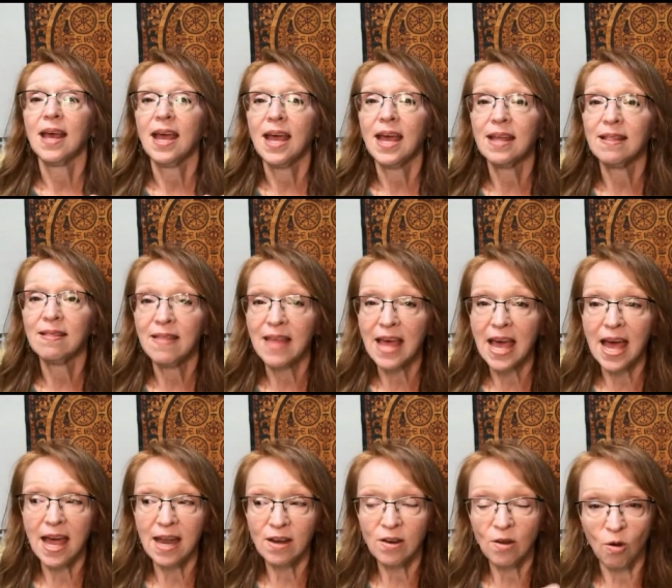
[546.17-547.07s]
And
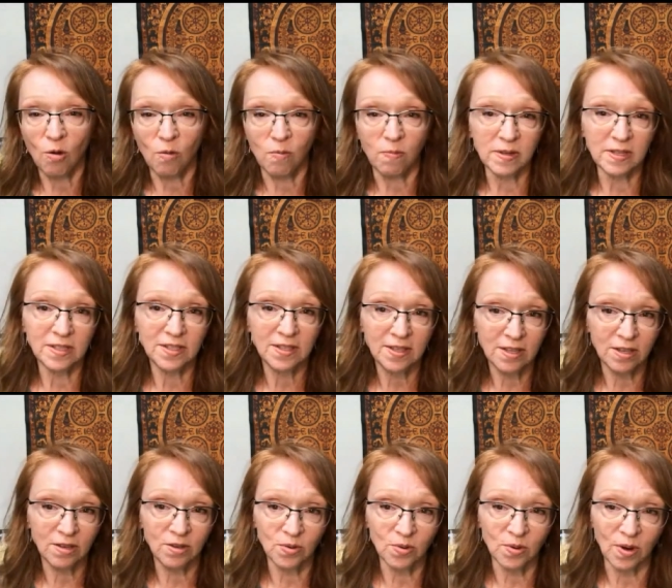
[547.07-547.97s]
that opens the
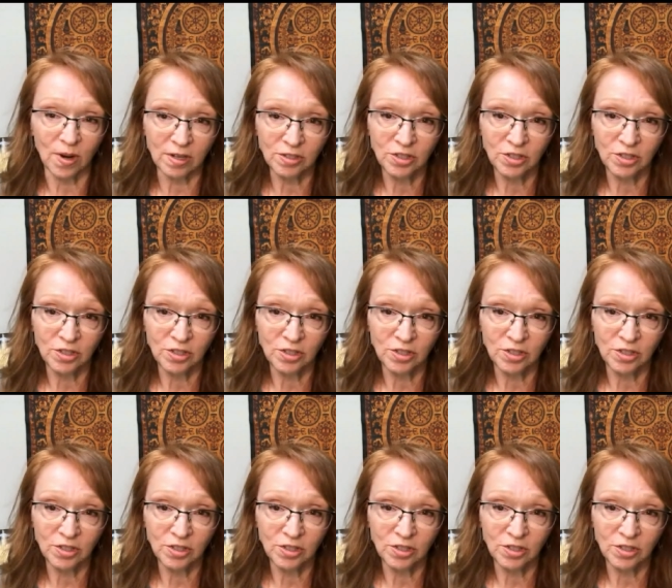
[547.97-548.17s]
door.